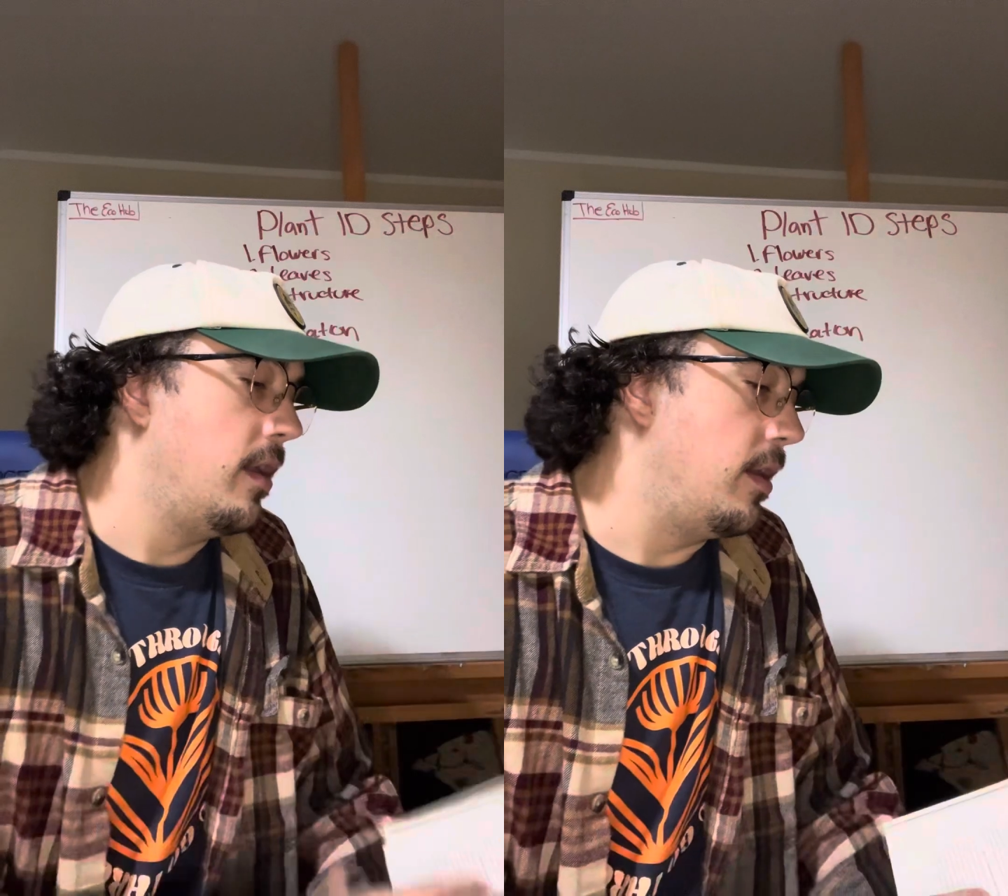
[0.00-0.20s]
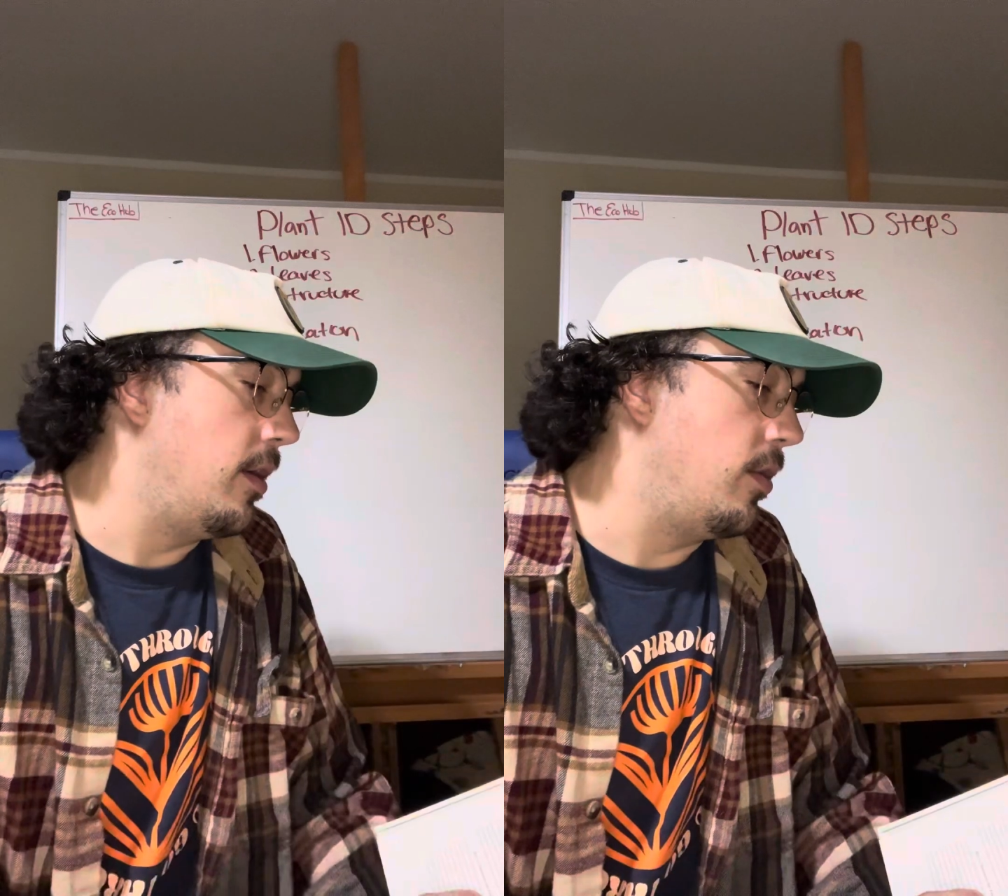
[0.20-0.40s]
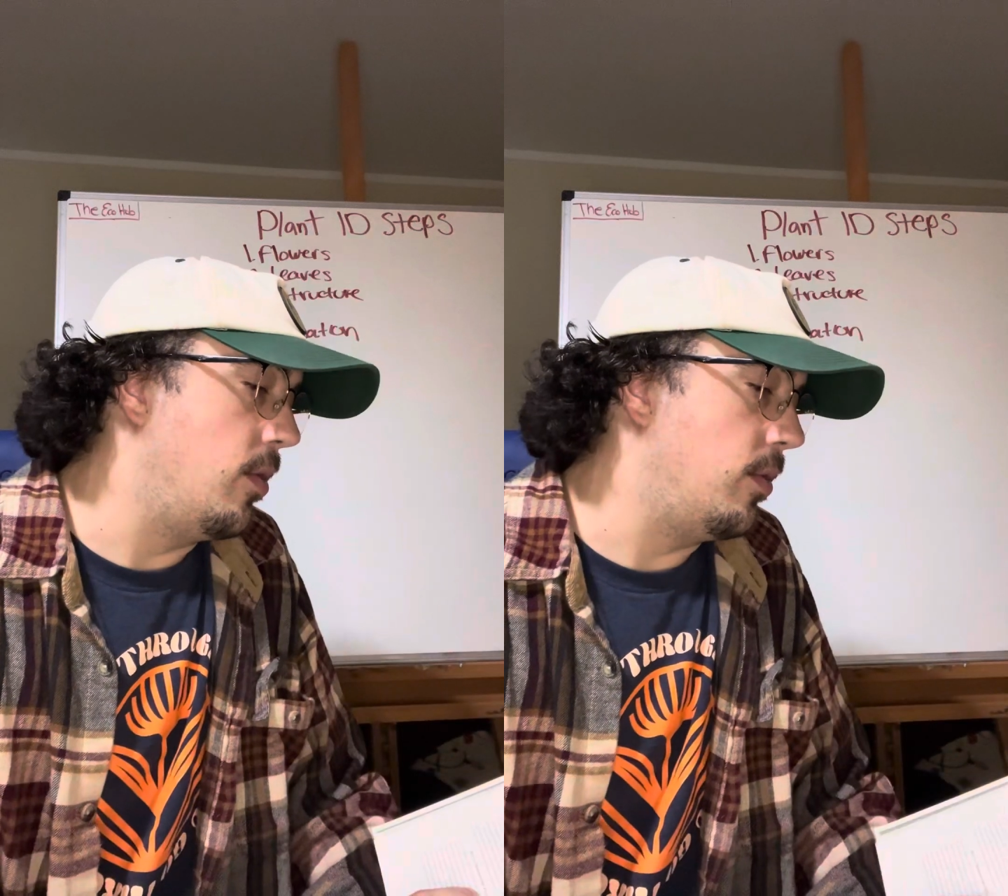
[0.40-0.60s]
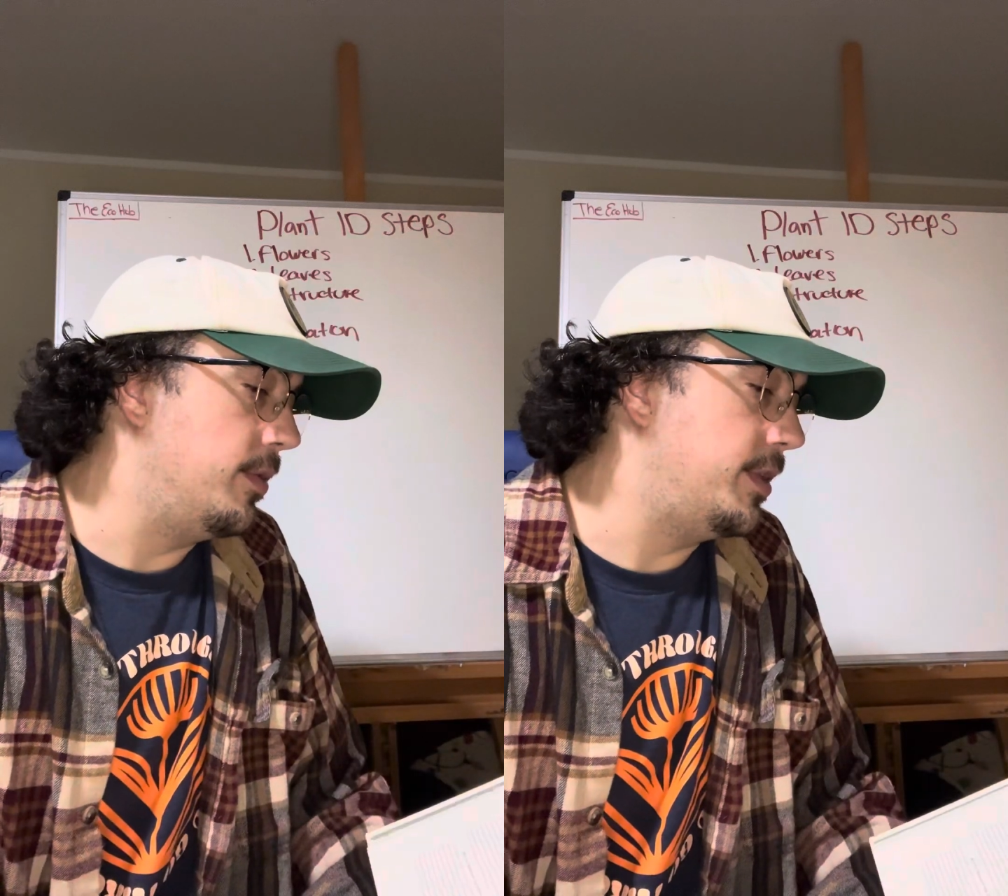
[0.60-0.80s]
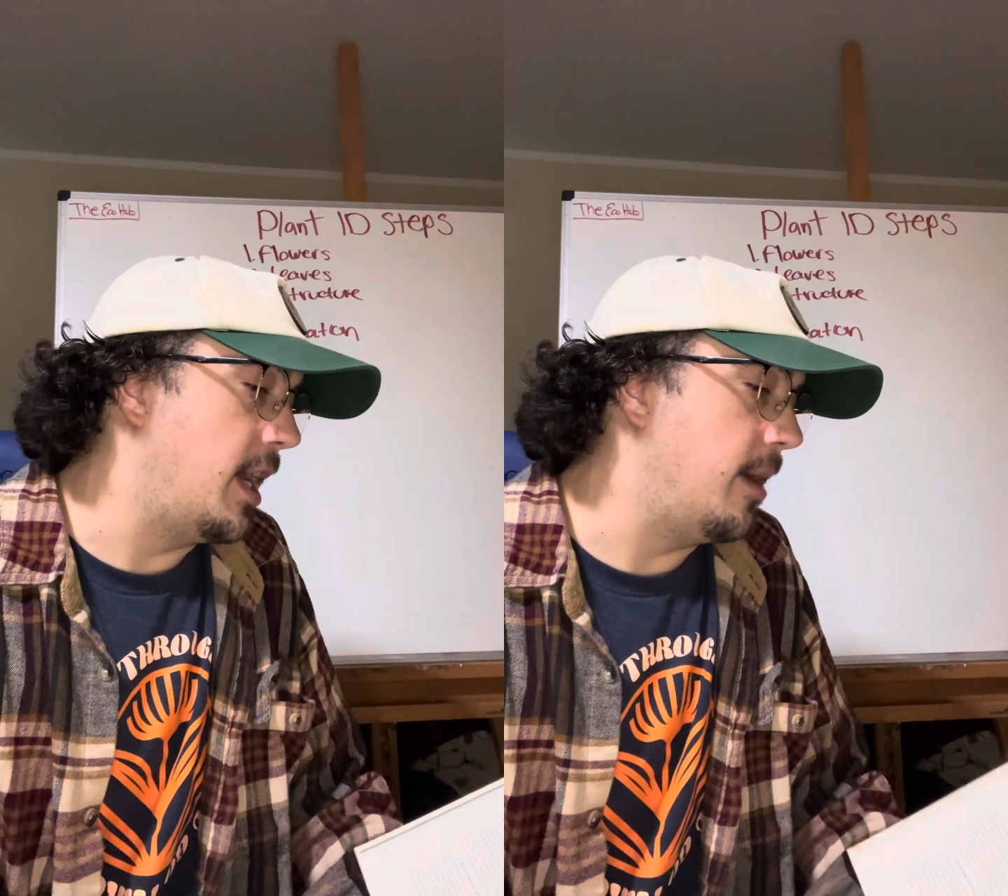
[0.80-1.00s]
a gold
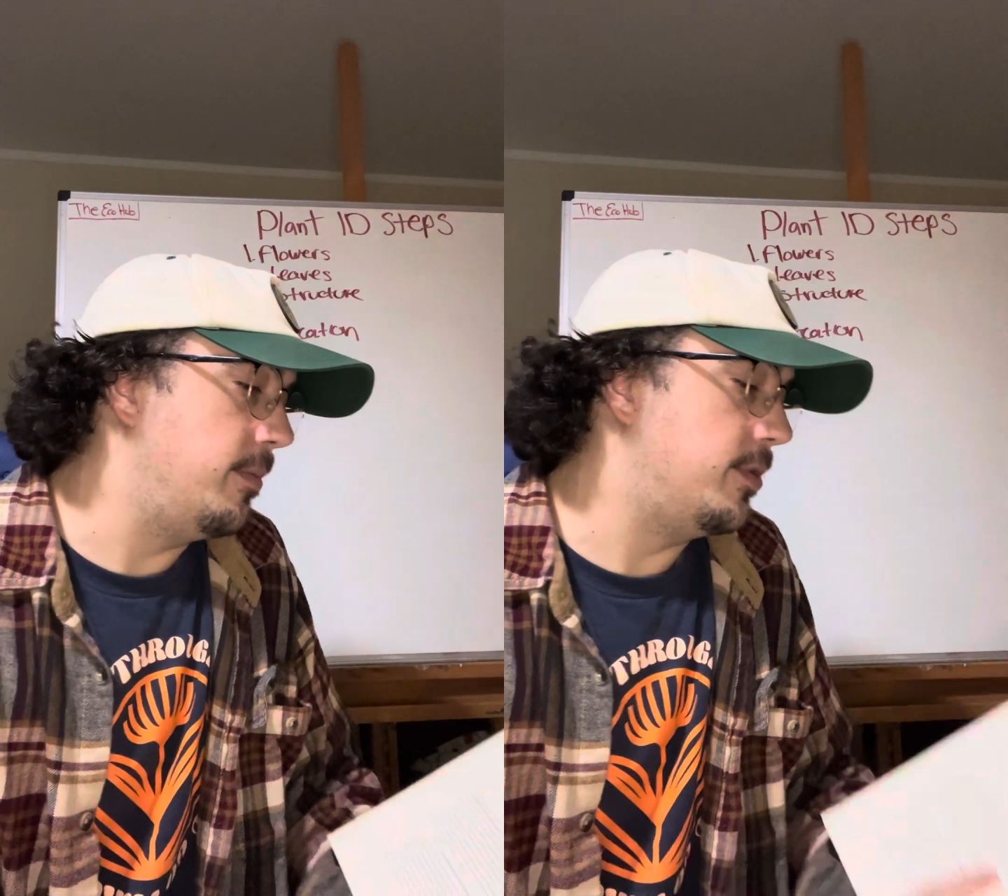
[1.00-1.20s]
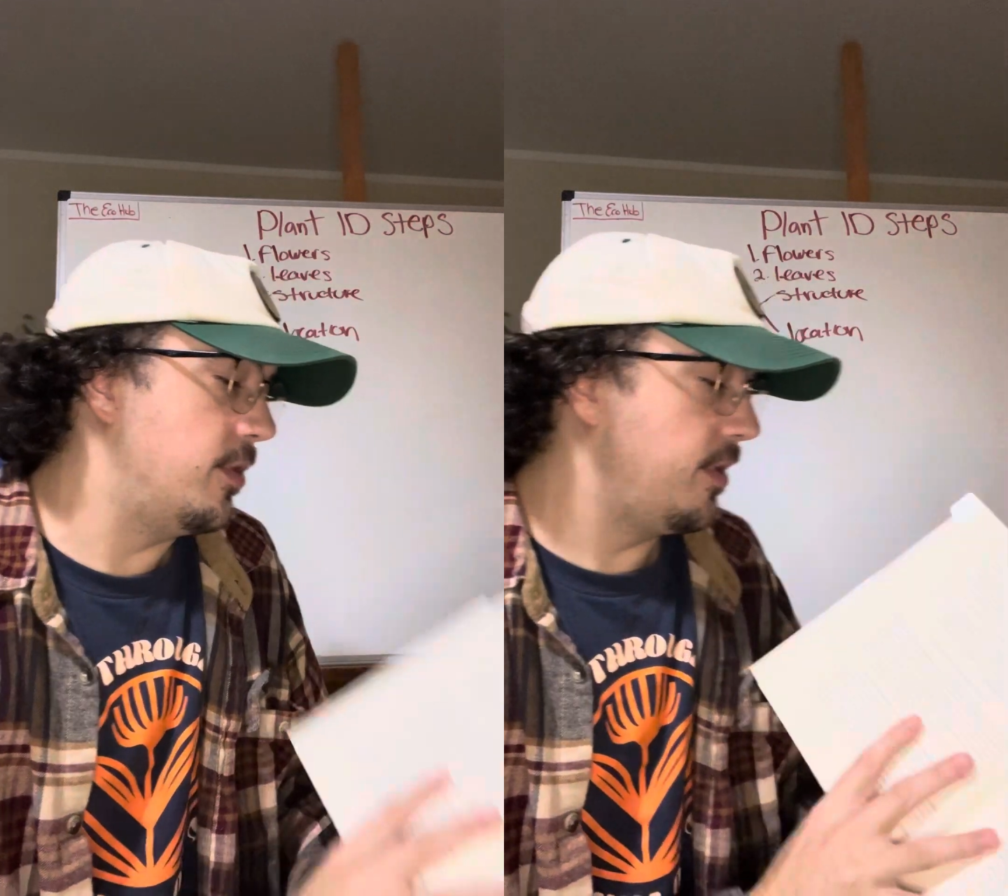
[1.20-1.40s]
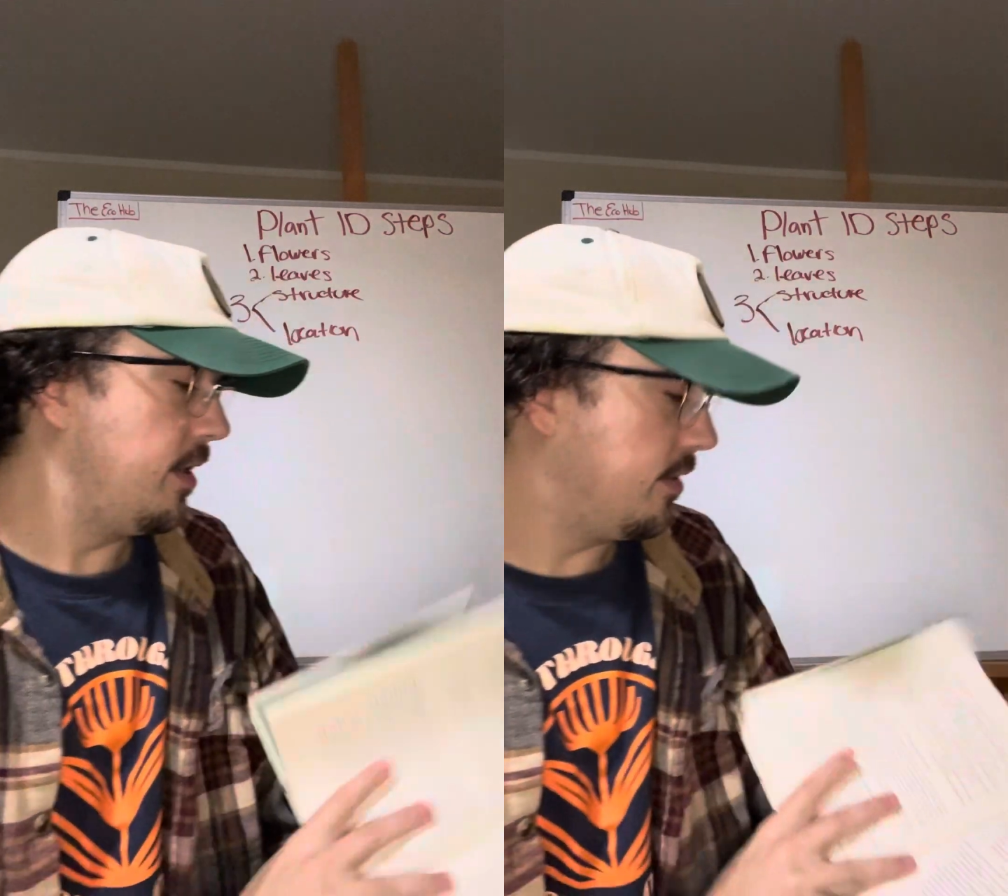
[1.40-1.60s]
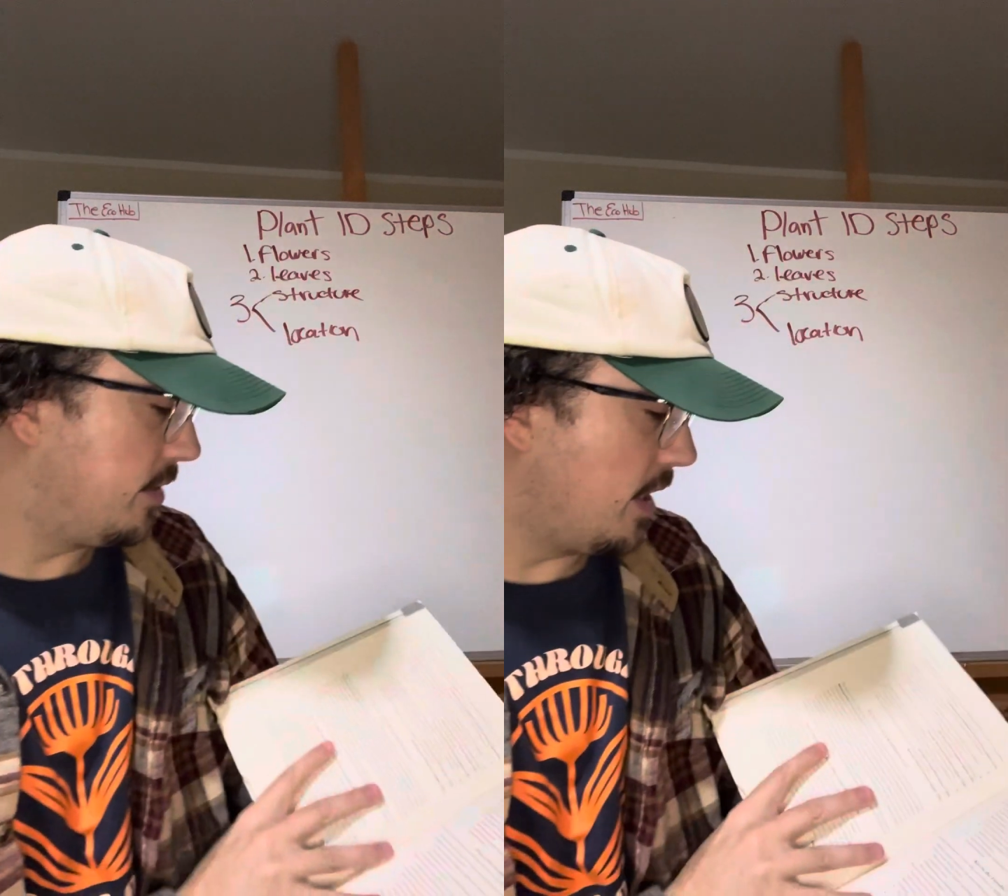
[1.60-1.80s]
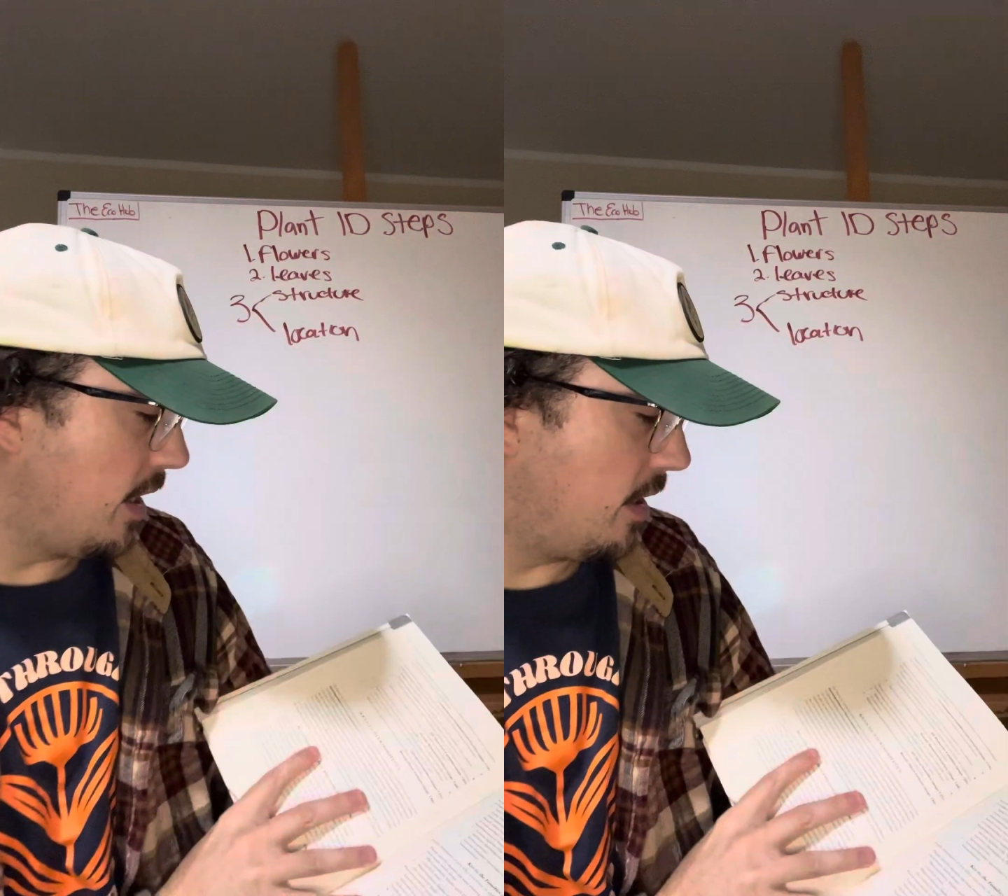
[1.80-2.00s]
tab, so then there's
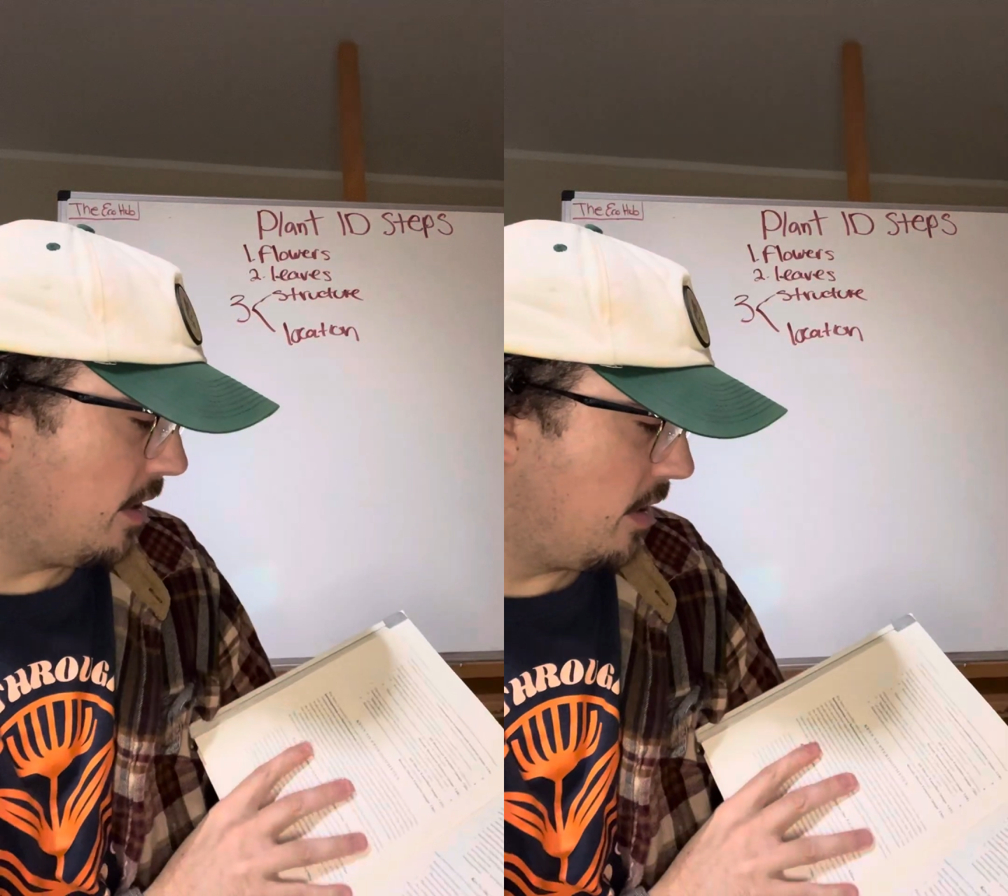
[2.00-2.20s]
like